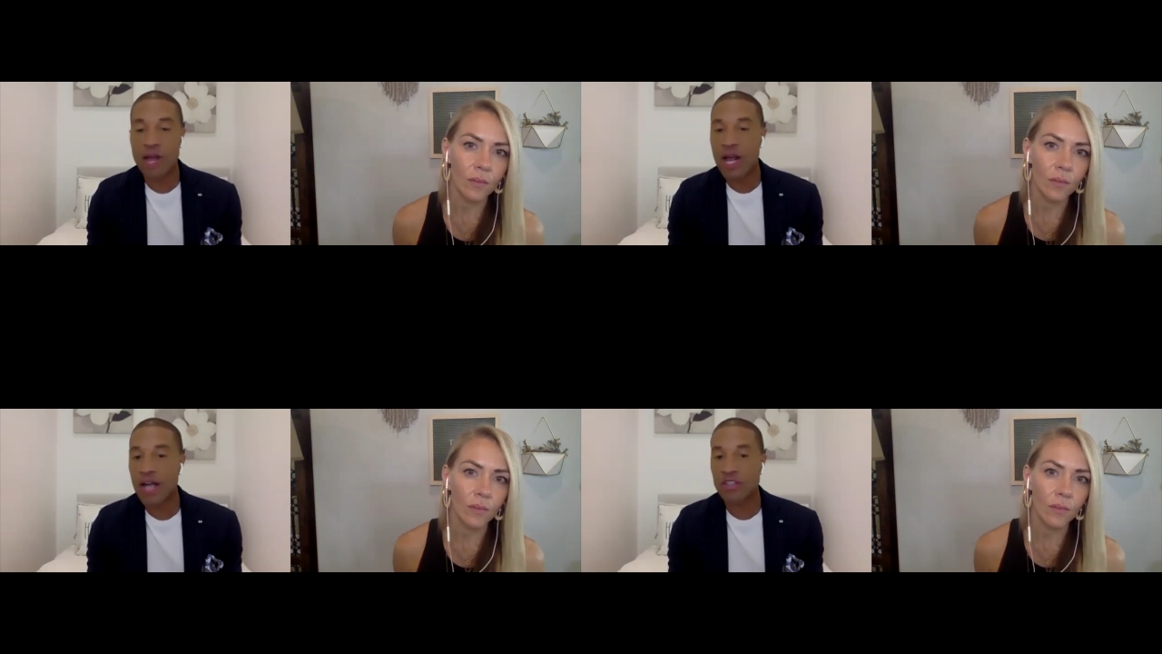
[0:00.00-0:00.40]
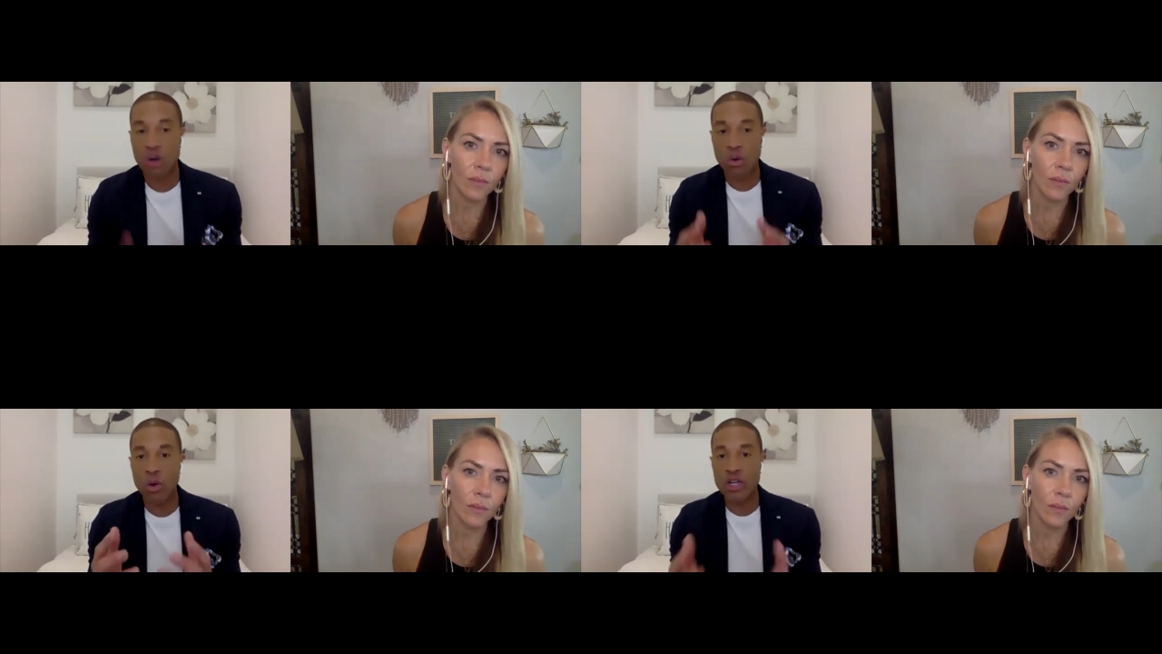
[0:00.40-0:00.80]
Speaker 1: And so
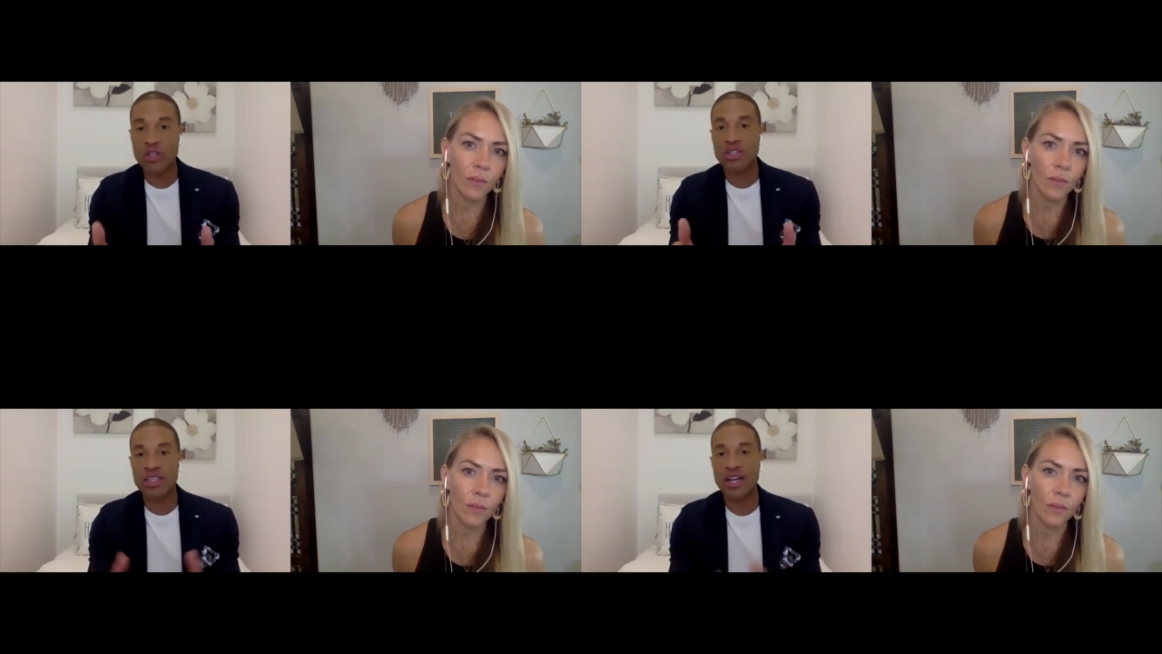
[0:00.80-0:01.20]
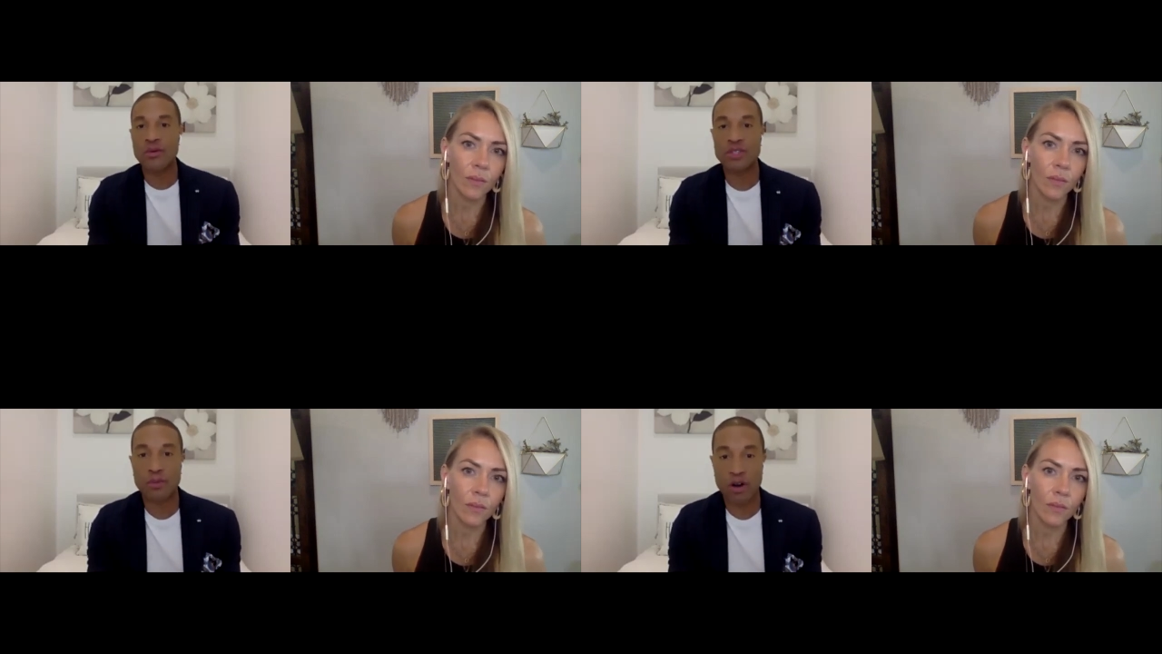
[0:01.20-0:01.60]
what you did there
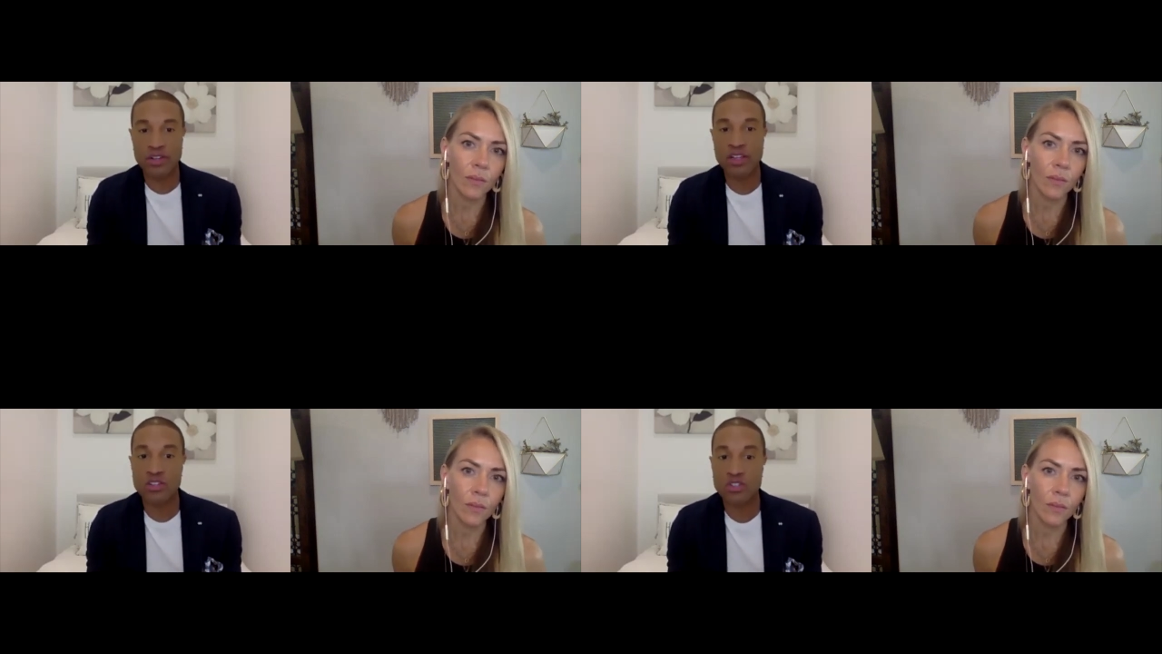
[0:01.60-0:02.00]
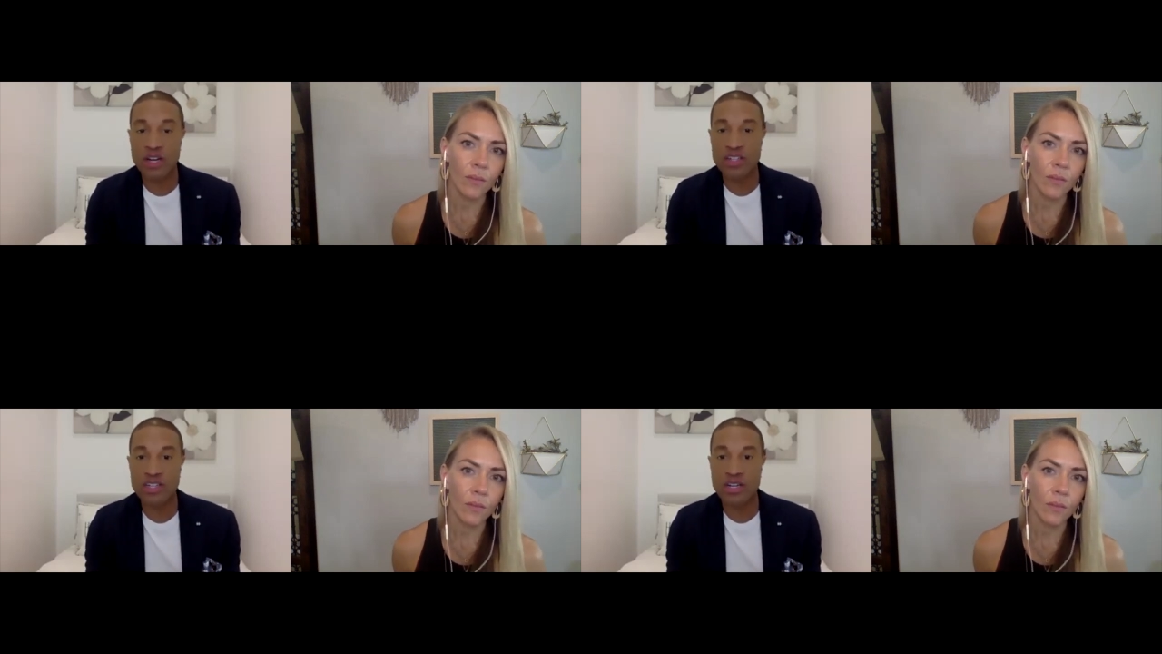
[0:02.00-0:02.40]
was a perfect
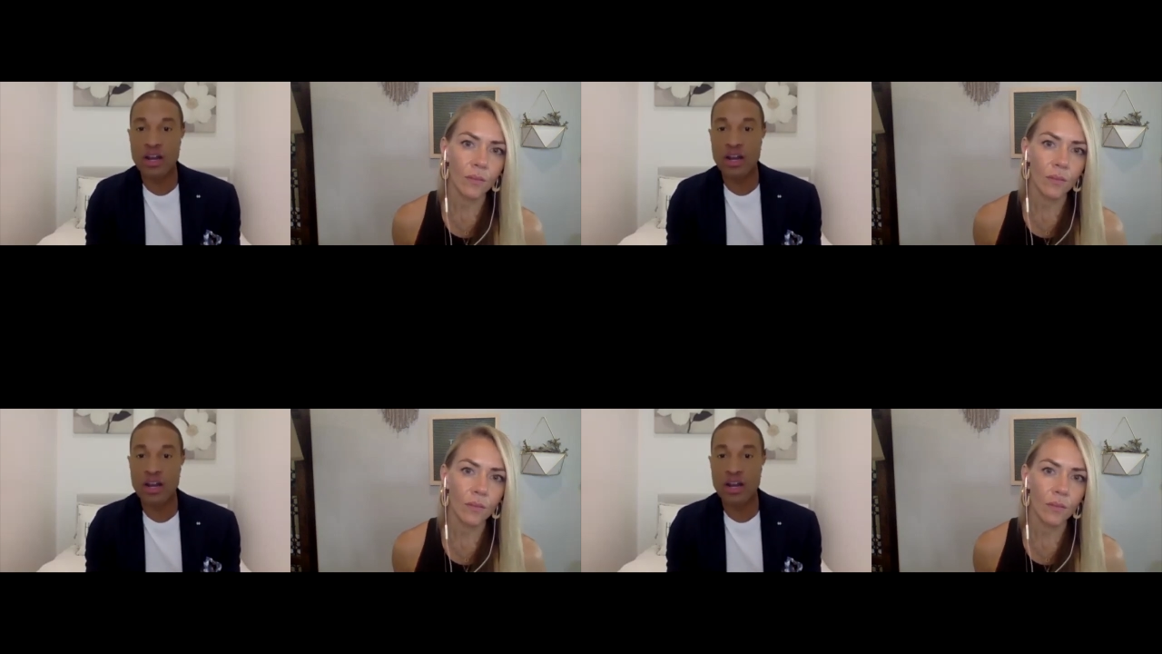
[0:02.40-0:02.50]
illustration